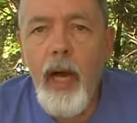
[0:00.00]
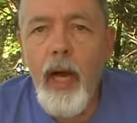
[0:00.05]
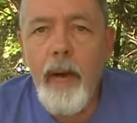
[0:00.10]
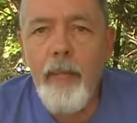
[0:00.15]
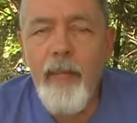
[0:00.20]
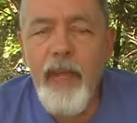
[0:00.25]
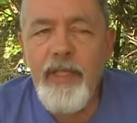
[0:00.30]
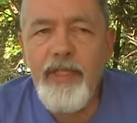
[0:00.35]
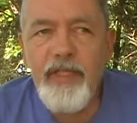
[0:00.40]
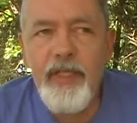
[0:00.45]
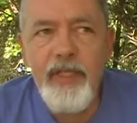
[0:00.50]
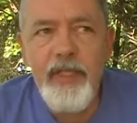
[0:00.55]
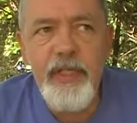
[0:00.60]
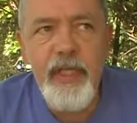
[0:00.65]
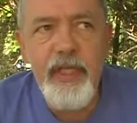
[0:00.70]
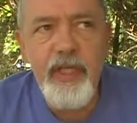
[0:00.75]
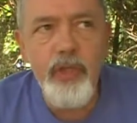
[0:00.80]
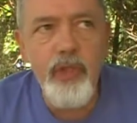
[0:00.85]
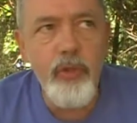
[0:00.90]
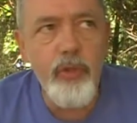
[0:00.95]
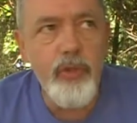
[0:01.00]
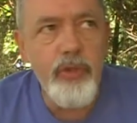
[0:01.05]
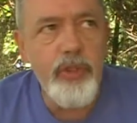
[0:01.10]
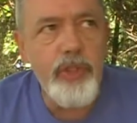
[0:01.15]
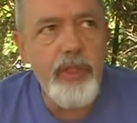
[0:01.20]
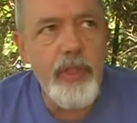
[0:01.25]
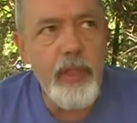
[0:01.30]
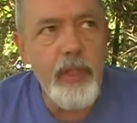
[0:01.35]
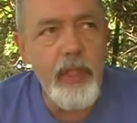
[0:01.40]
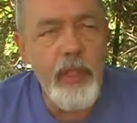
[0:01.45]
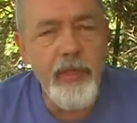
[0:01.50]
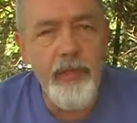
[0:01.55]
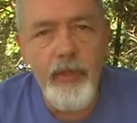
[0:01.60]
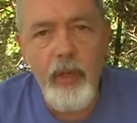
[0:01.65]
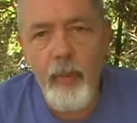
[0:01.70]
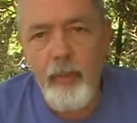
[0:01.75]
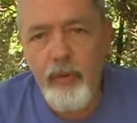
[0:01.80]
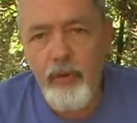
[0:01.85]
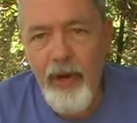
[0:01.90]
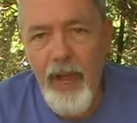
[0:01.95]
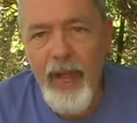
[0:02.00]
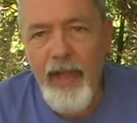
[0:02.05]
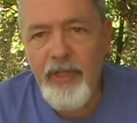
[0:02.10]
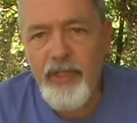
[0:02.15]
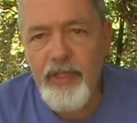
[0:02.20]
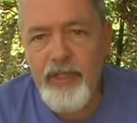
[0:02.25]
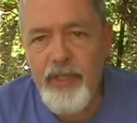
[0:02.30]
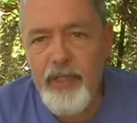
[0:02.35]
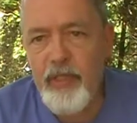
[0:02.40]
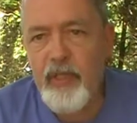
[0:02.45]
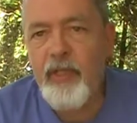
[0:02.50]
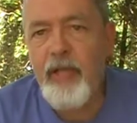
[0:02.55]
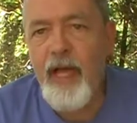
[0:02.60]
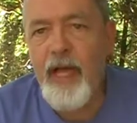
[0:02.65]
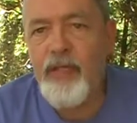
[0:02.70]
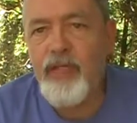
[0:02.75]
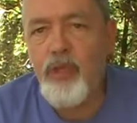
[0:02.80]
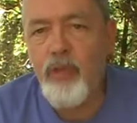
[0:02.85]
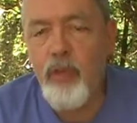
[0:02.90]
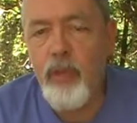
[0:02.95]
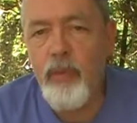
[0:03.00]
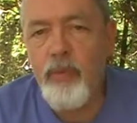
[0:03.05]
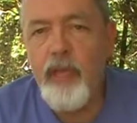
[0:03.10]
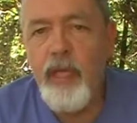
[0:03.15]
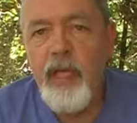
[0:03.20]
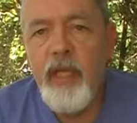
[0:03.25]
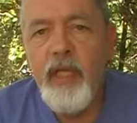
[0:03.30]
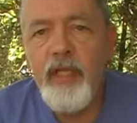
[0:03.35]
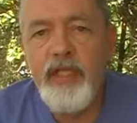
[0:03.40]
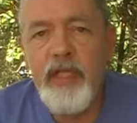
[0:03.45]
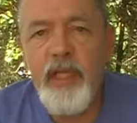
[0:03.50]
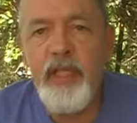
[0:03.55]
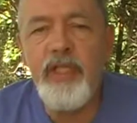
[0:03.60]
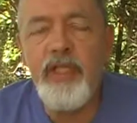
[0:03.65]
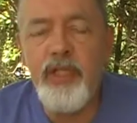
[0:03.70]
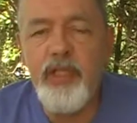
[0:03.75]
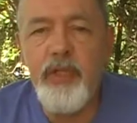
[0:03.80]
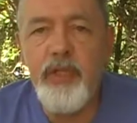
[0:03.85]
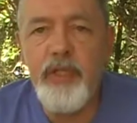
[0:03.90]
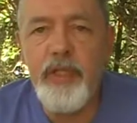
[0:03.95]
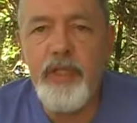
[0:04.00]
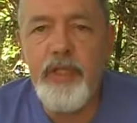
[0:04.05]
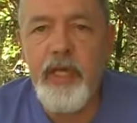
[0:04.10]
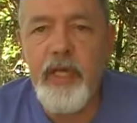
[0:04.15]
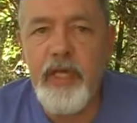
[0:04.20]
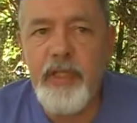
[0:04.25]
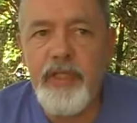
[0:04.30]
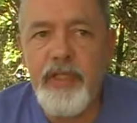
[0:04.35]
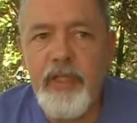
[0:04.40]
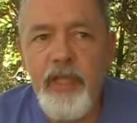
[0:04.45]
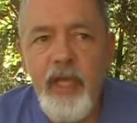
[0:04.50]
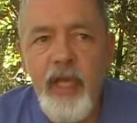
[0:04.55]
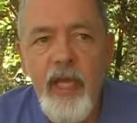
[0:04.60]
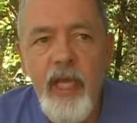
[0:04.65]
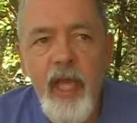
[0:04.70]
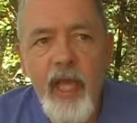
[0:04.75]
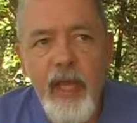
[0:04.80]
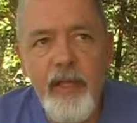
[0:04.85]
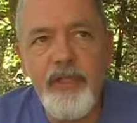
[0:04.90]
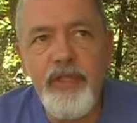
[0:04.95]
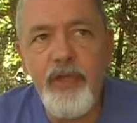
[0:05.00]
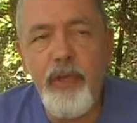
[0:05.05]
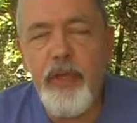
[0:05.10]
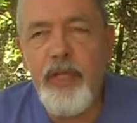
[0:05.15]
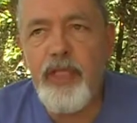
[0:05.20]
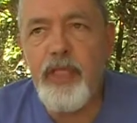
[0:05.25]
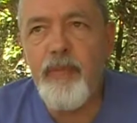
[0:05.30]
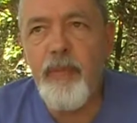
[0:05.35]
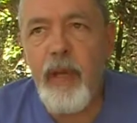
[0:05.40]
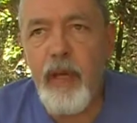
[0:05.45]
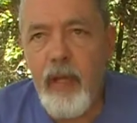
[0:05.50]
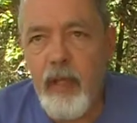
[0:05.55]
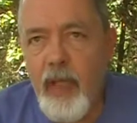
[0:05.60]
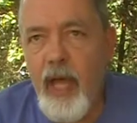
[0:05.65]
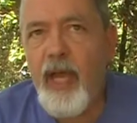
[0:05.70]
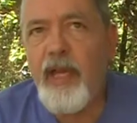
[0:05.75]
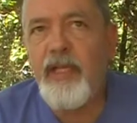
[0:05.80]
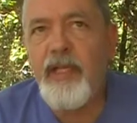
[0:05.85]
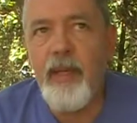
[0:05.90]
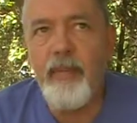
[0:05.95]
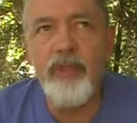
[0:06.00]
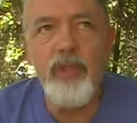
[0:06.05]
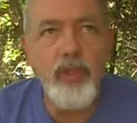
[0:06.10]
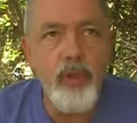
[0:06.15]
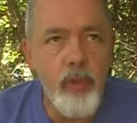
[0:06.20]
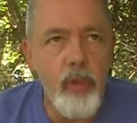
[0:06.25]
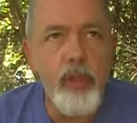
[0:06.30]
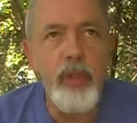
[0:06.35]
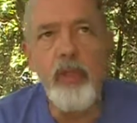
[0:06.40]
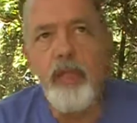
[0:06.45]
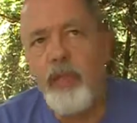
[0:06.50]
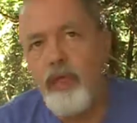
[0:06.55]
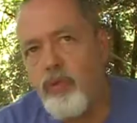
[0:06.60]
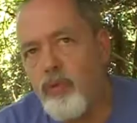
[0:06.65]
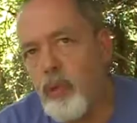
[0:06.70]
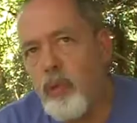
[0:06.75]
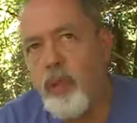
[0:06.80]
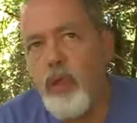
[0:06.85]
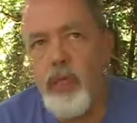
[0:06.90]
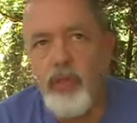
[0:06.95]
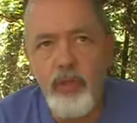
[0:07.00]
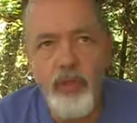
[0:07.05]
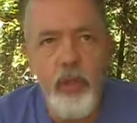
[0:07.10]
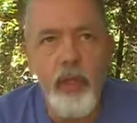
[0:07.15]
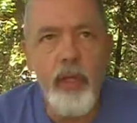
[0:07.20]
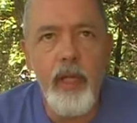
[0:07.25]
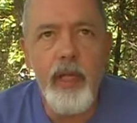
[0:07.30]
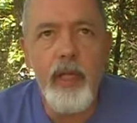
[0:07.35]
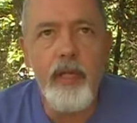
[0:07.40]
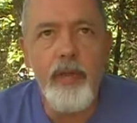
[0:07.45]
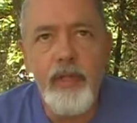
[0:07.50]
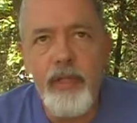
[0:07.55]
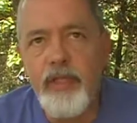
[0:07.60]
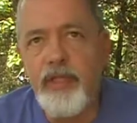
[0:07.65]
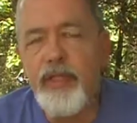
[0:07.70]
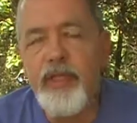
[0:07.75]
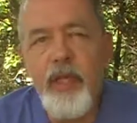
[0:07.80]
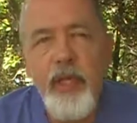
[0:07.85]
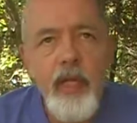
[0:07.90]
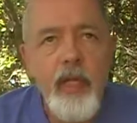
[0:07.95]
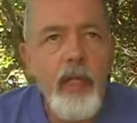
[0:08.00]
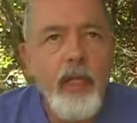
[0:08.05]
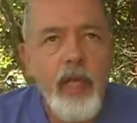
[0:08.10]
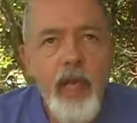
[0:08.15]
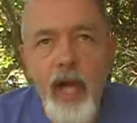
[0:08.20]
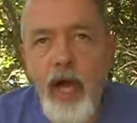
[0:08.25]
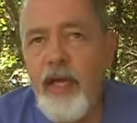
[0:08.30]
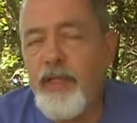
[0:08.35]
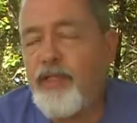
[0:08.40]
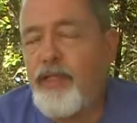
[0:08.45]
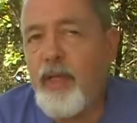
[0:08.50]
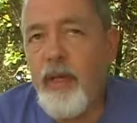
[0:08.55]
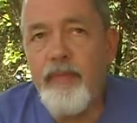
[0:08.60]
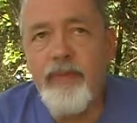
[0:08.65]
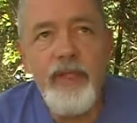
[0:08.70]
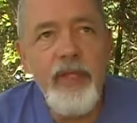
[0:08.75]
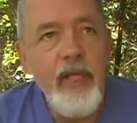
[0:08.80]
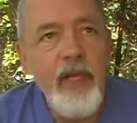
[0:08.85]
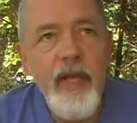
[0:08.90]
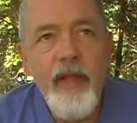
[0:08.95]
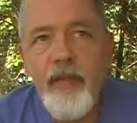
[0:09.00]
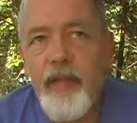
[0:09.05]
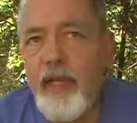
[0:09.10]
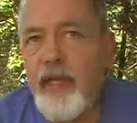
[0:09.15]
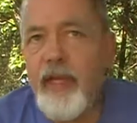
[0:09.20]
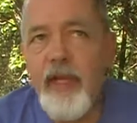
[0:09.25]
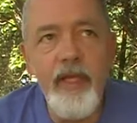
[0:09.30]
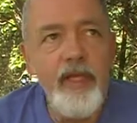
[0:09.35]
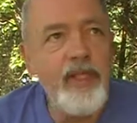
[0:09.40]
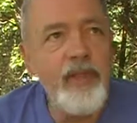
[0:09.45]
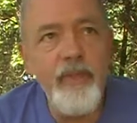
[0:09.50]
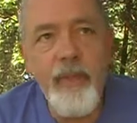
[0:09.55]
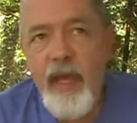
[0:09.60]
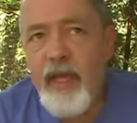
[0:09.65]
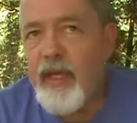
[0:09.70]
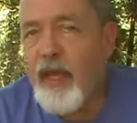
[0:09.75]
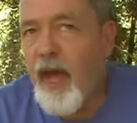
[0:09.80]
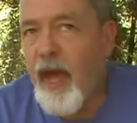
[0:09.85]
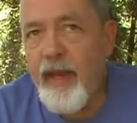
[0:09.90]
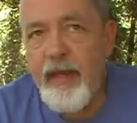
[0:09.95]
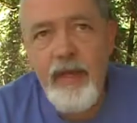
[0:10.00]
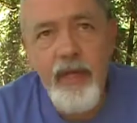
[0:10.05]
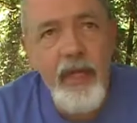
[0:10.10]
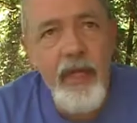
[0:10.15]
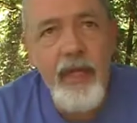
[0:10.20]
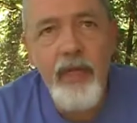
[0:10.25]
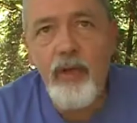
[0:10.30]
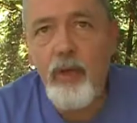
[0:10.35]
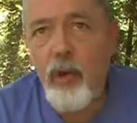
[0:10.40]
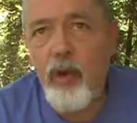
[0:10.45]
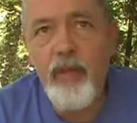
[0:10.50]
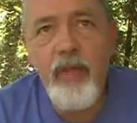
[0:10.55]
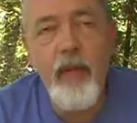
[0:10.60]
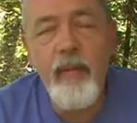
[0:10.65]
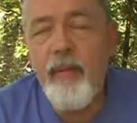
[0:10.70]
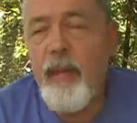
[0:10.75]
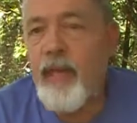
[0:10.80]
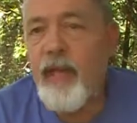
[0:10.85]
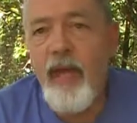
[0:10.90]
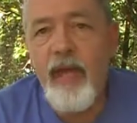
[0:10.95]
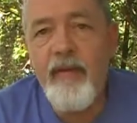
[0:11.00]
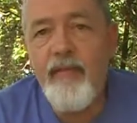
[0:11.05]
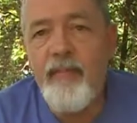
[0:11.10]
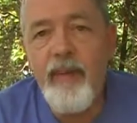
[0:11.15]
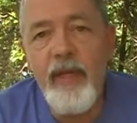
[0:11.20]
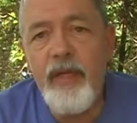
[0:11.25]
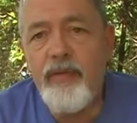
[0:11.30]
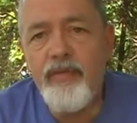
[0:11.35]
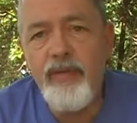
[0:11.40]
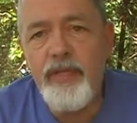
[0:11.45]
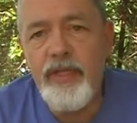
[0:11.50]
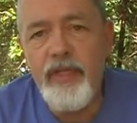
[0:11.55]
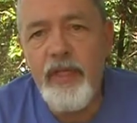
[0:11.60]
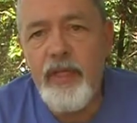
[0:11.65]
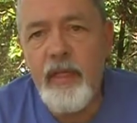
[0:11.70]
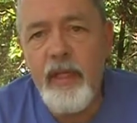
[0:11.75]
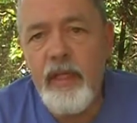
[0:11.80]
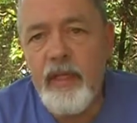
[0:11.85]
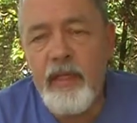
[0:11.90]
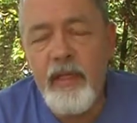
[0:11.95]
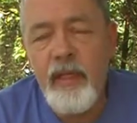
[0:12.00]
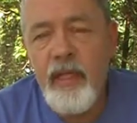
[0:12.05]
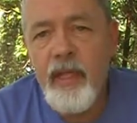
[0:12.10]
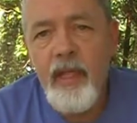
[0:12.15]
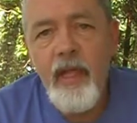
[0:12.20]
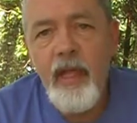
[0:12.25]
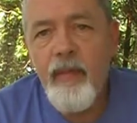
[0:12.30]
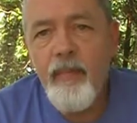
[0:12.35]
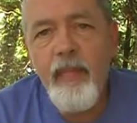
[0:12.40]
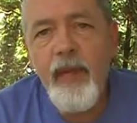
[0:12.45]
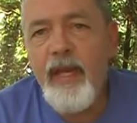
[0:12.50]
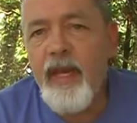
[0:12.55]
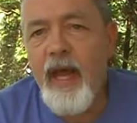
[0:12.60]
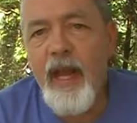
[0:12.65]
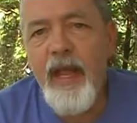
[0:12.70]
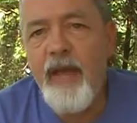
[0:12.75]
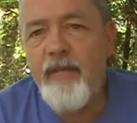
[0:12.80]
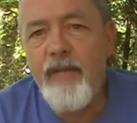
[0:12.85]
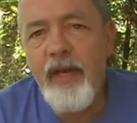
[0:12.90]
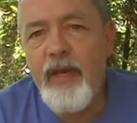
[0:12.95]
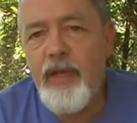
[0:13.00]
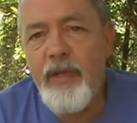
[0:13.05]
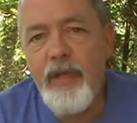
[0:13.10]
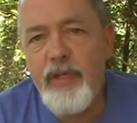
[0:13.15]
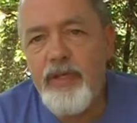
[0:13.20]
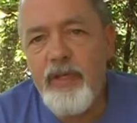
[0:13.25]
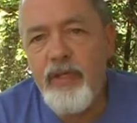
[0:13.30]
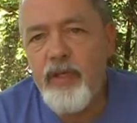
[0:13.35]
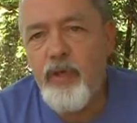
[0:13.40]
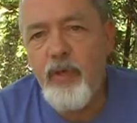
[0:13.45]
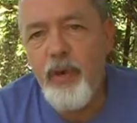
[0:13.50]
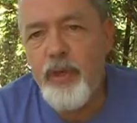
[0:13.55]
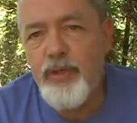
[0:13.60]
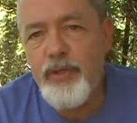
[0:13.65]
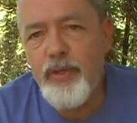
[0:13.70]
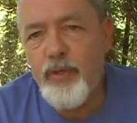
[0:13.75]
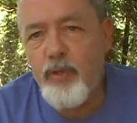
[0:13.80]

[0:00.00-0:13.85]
makes the teachers in their practice in the classroom teach to the test. And so they spend a lot of time drilling on these concepts that kids may not need, or they may not even be interested in. May not have anything to do with